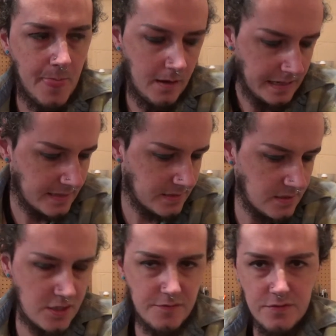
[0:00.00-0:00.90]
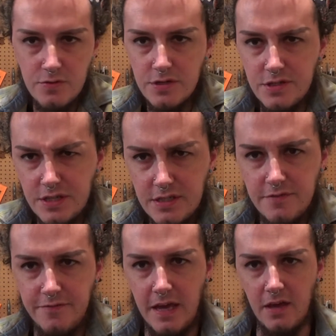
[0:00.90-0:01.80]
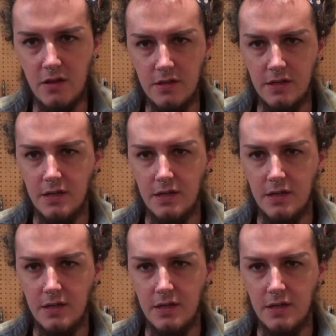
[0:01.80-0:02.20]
I guess this flute is just a fail,